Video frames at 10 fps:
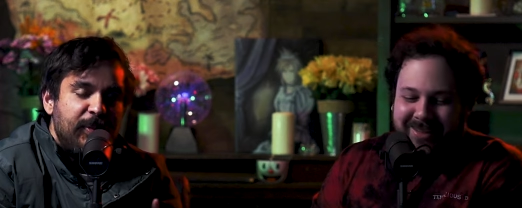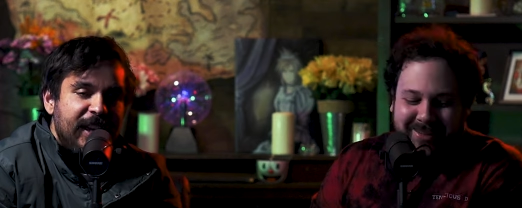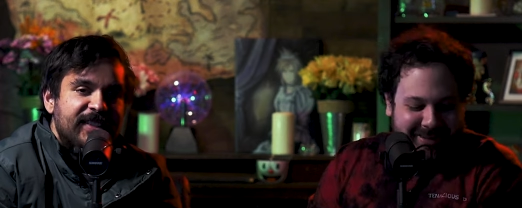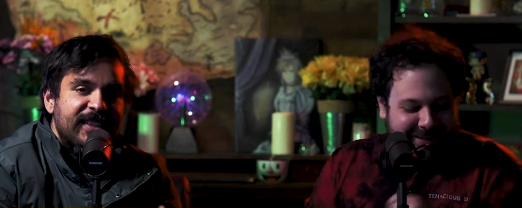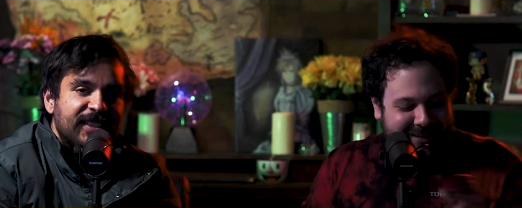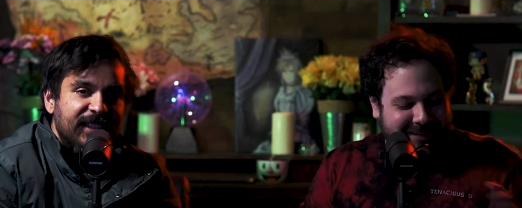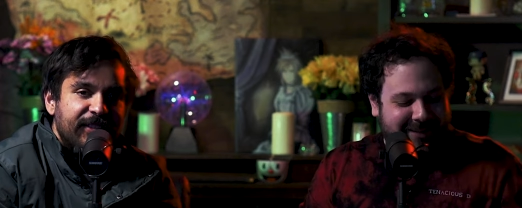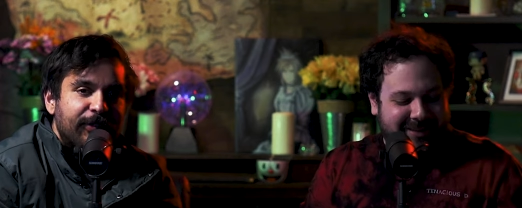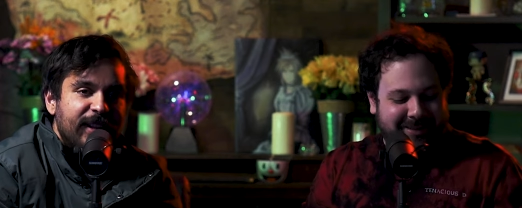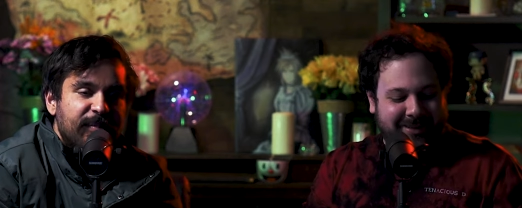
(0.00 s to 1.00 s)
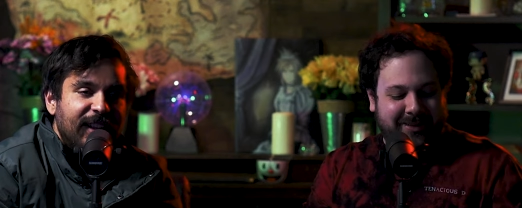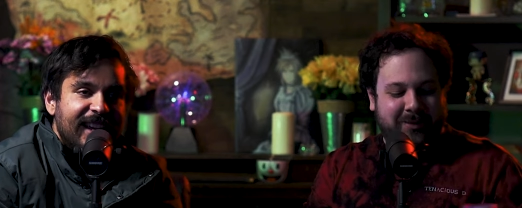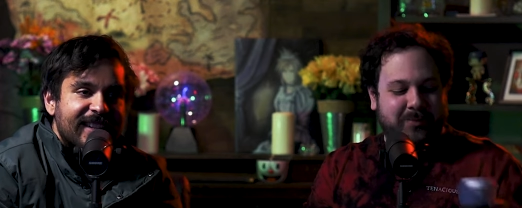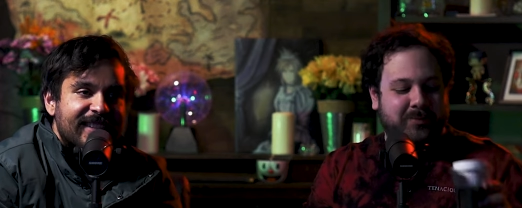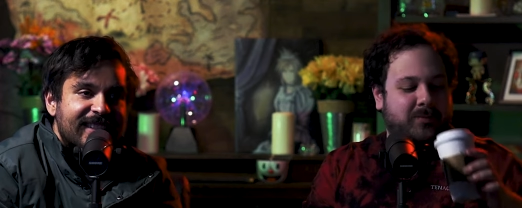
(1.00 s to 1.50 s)
Speaker 1: a pizza delivery
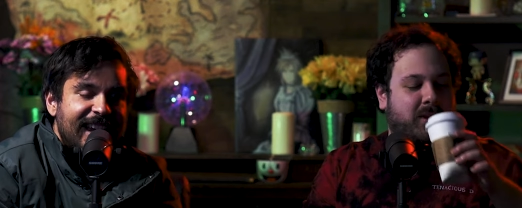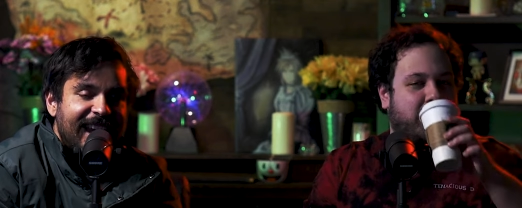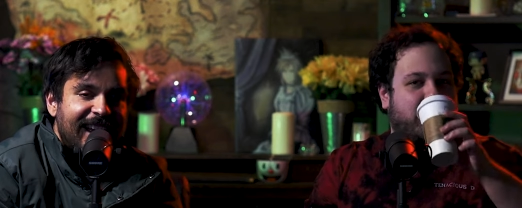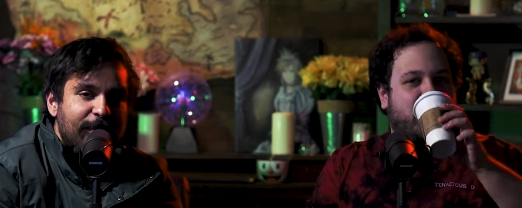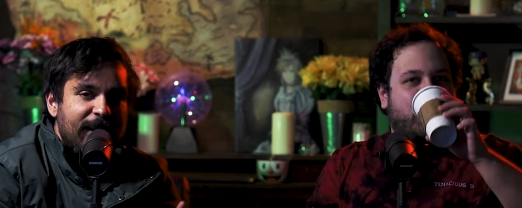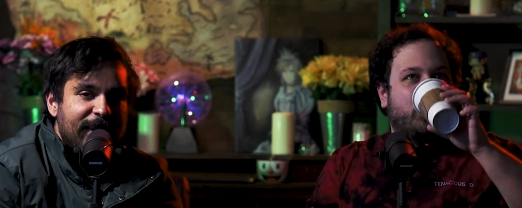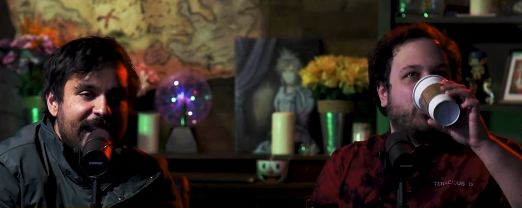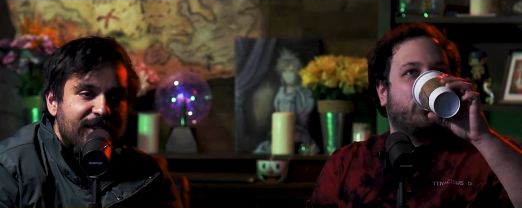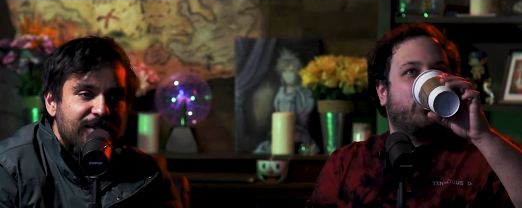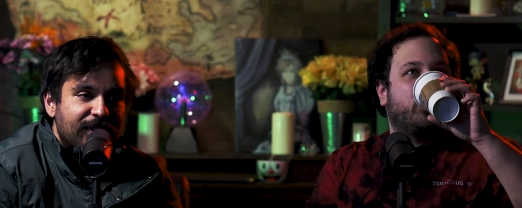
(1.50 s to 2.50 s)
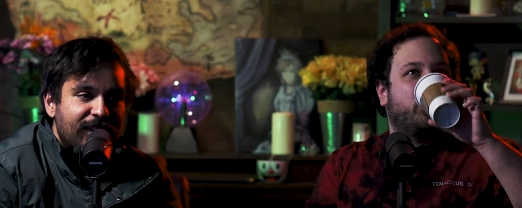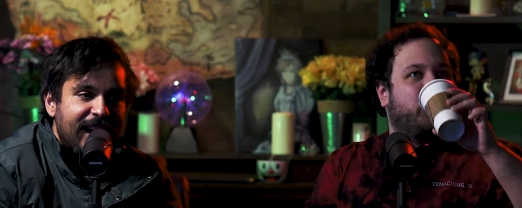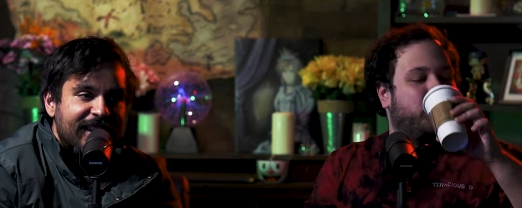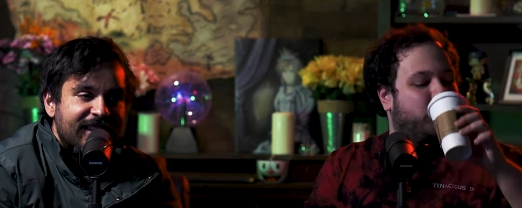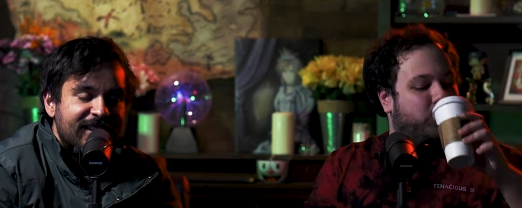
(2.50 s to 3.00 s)
place, and my manager
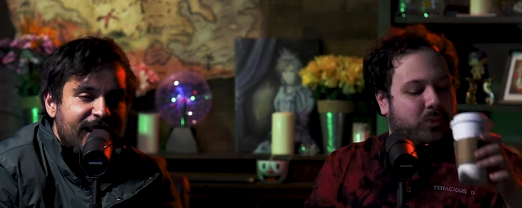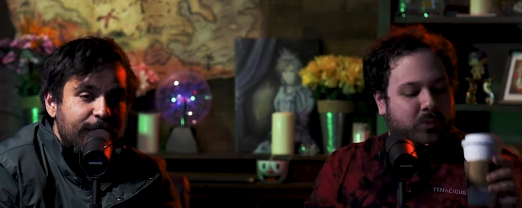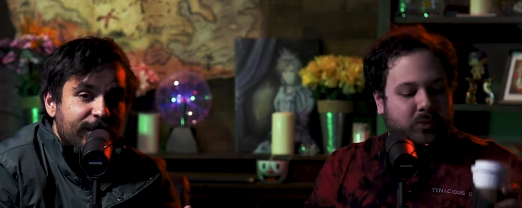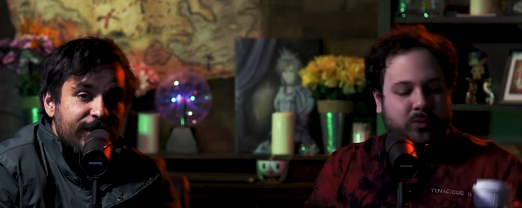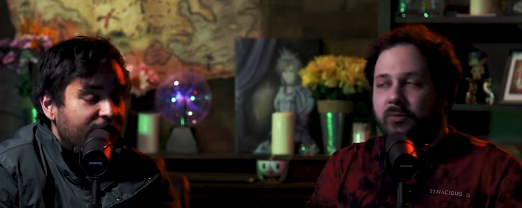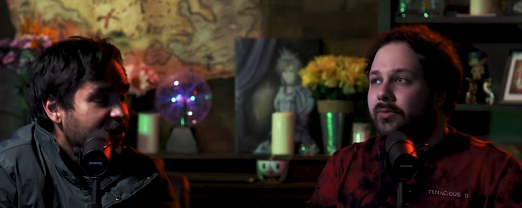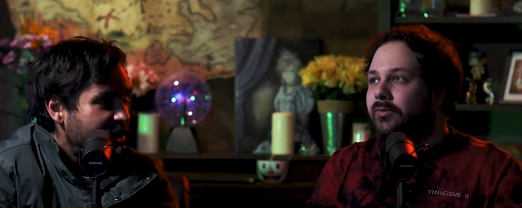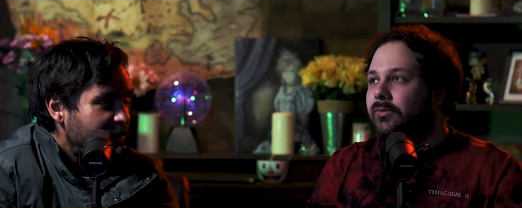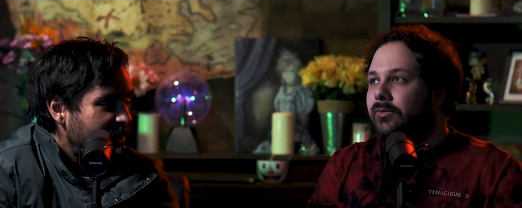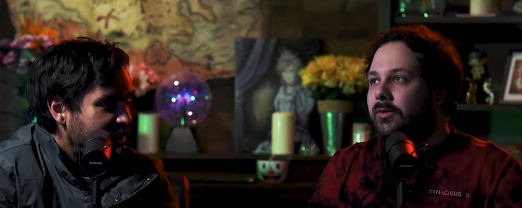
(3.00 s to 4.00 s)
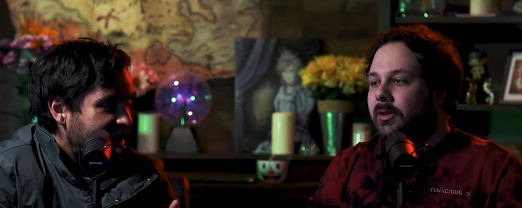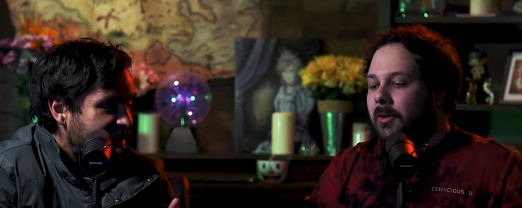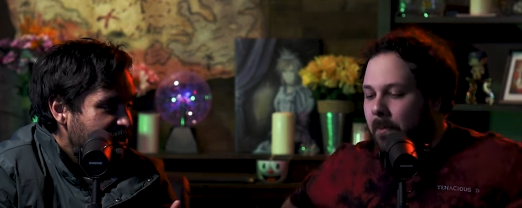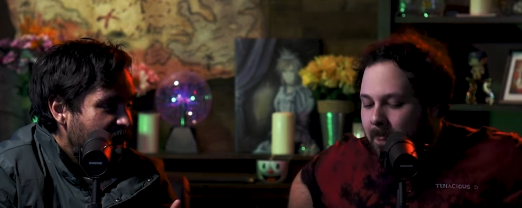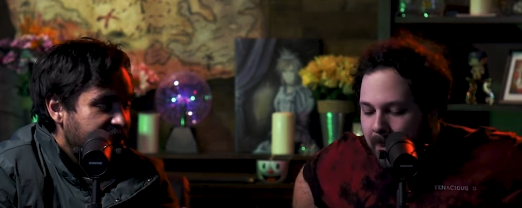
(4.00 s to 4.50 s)
at the time was younger than me by
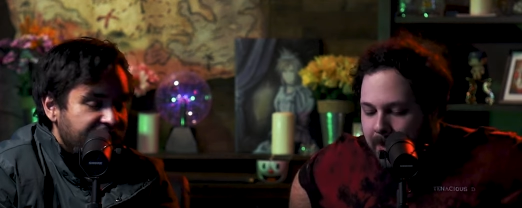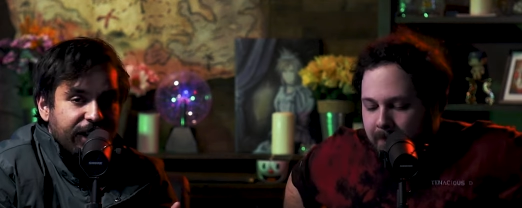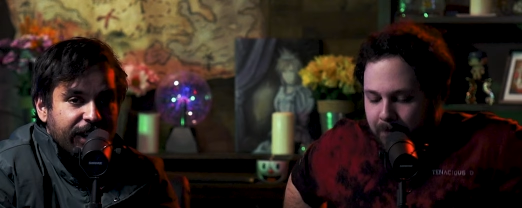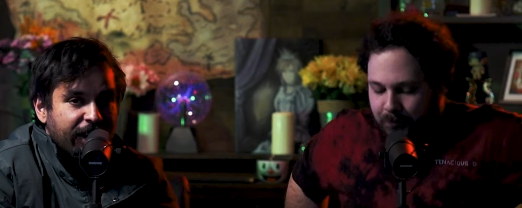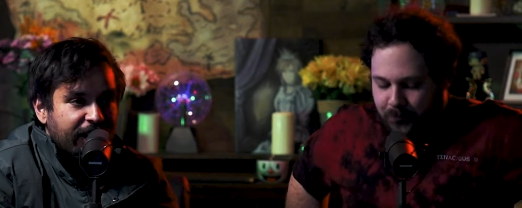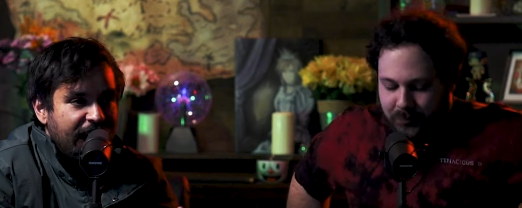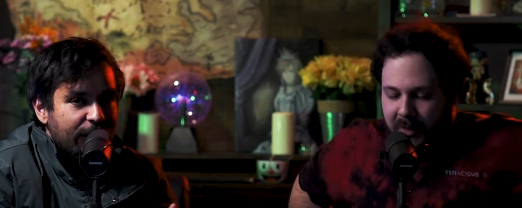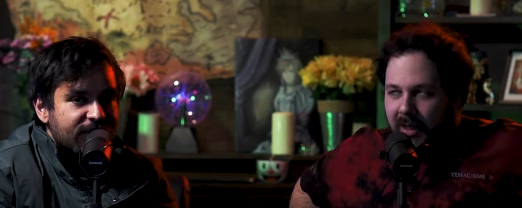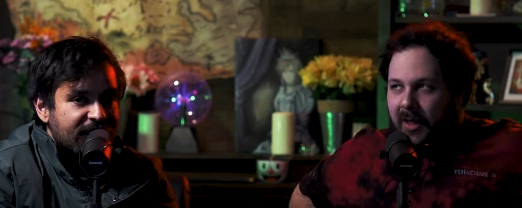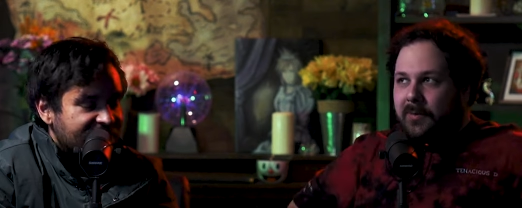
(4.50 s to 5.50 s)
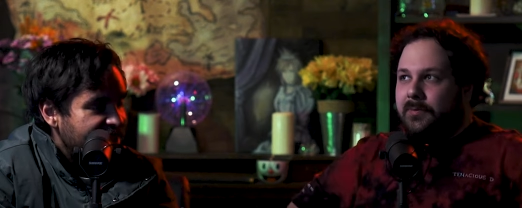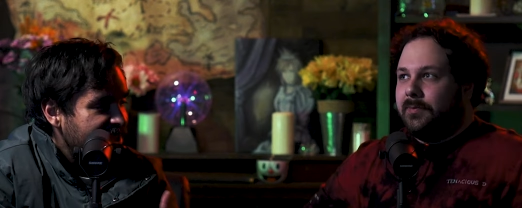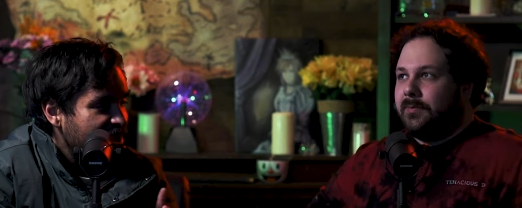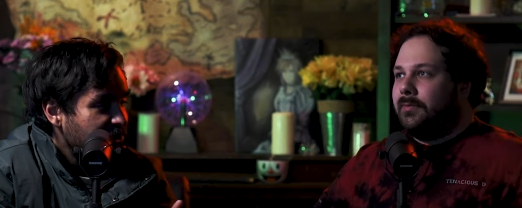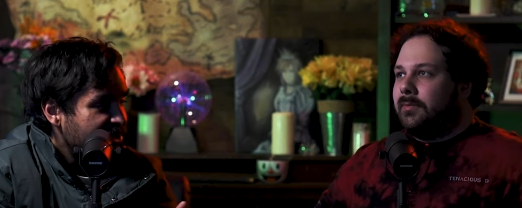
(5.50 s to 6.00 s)
a year. I was 18,
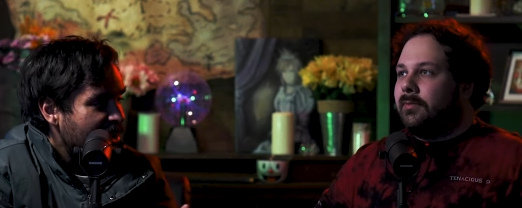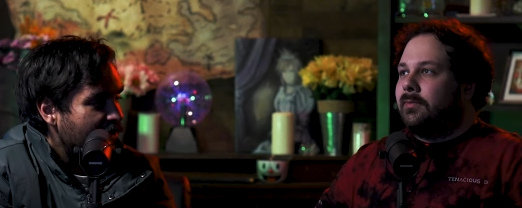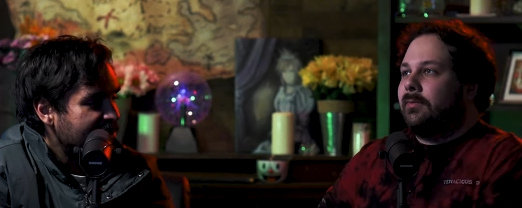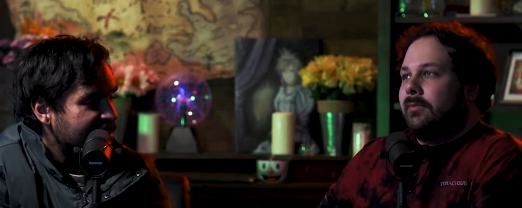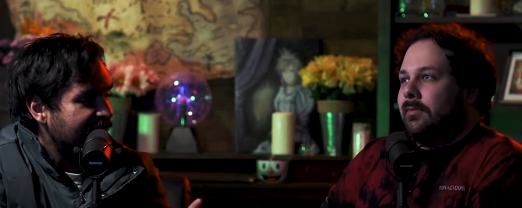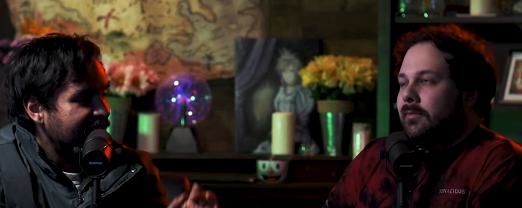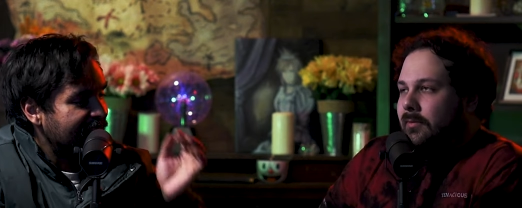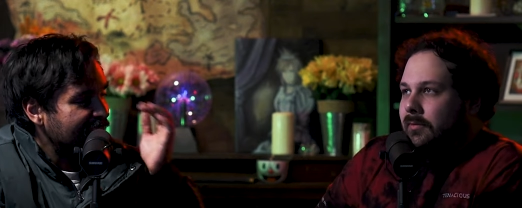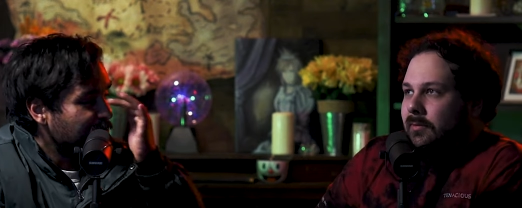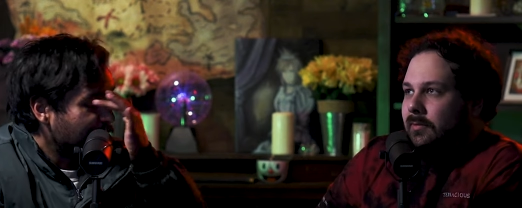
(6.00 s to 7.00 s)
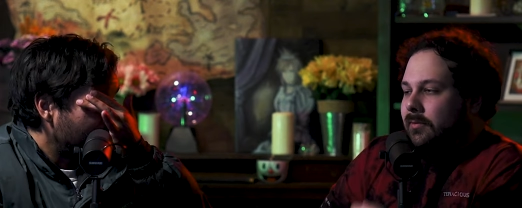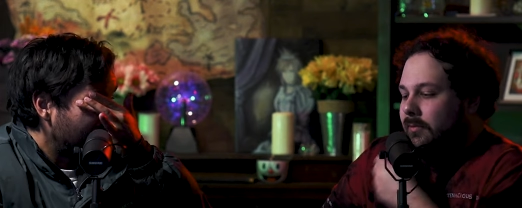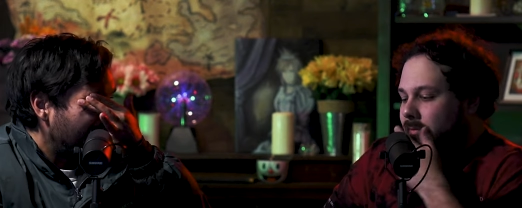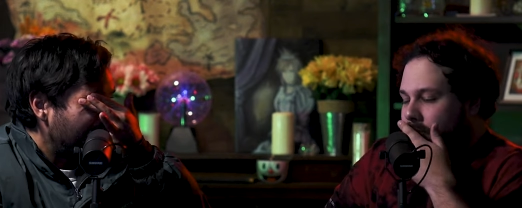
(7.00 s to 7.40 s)
he was 17, and he rode